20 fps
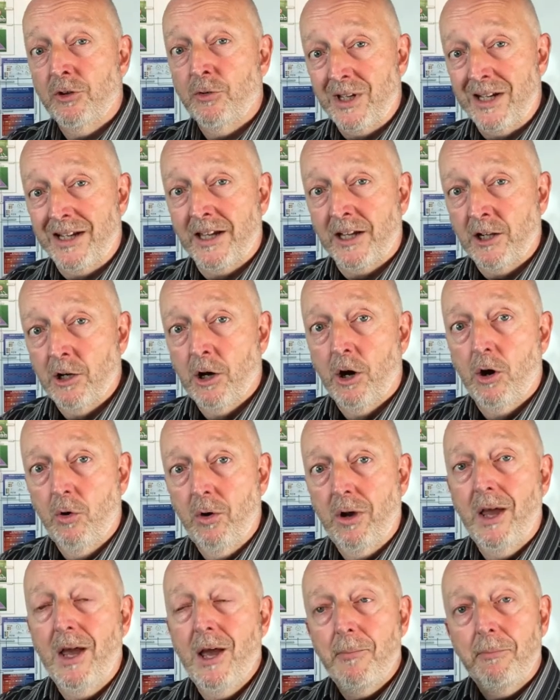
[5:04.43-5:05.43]
really a
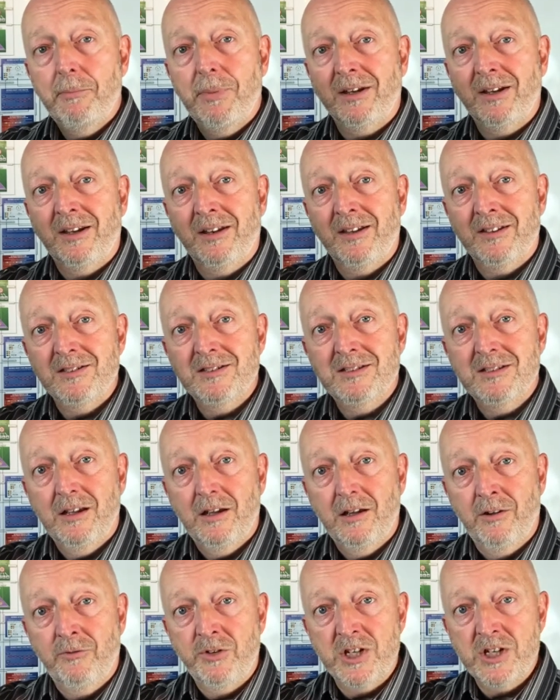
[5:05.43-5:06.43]
goal, but it is
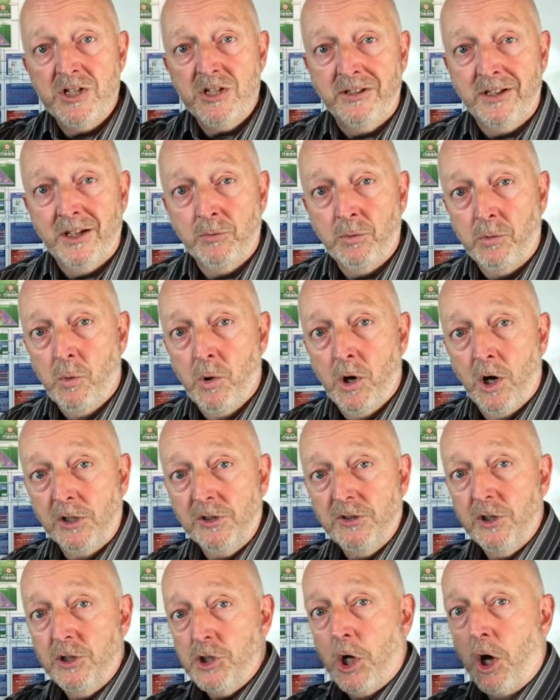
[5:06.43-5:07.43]
a vision that we
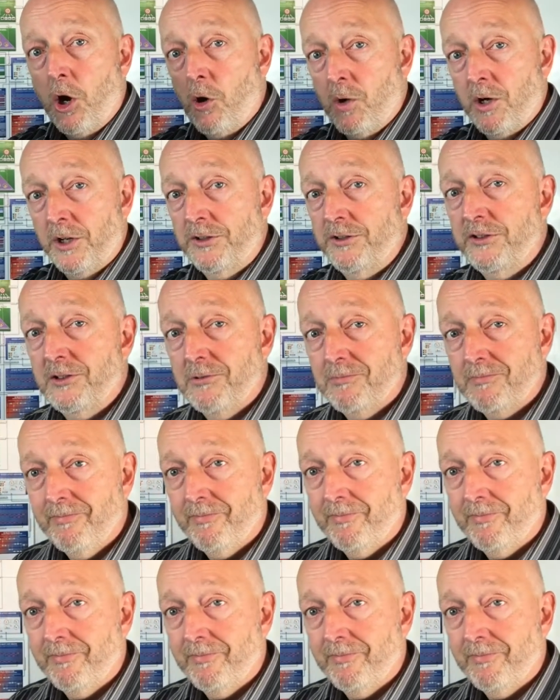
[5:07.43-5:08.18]
work towards.